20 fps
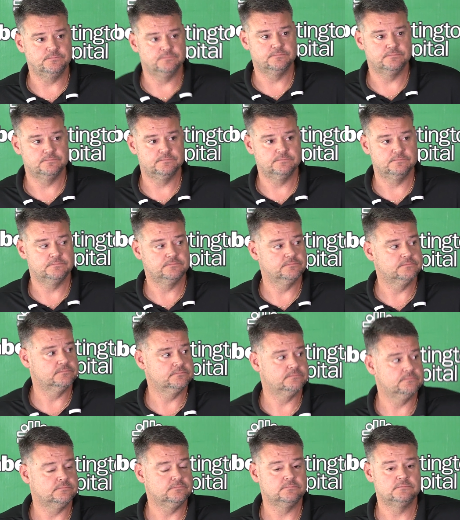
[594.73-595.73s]

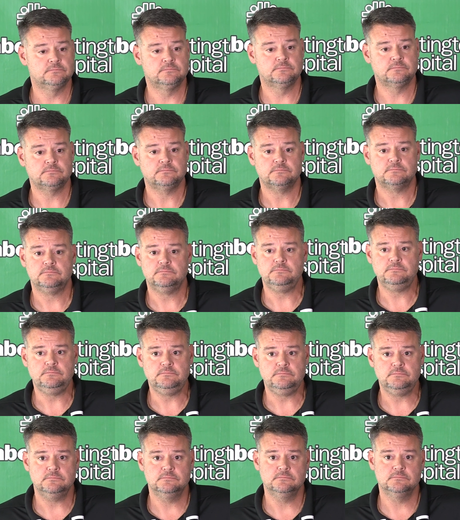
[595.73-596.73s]

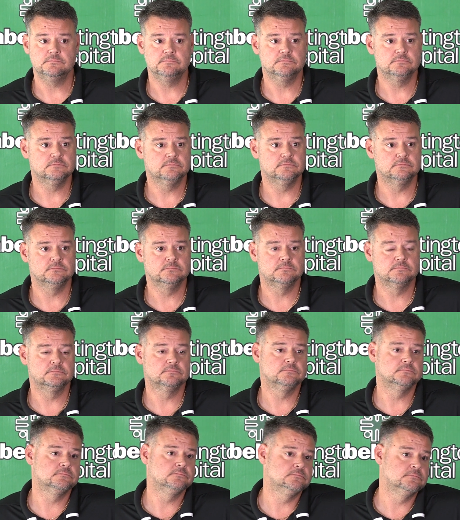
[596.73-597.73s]

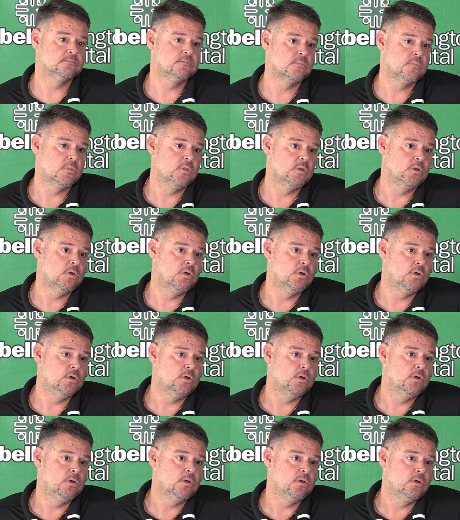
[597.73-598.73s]

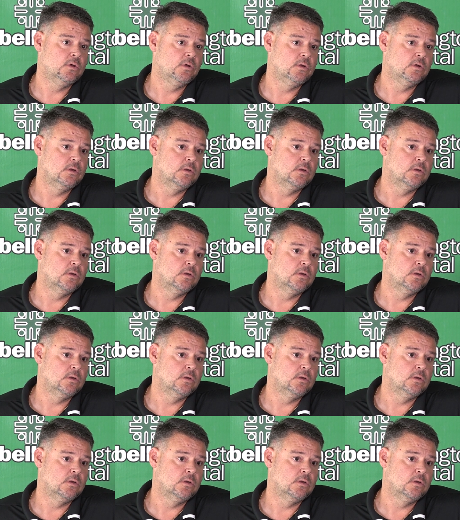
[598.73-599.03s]
[no speech]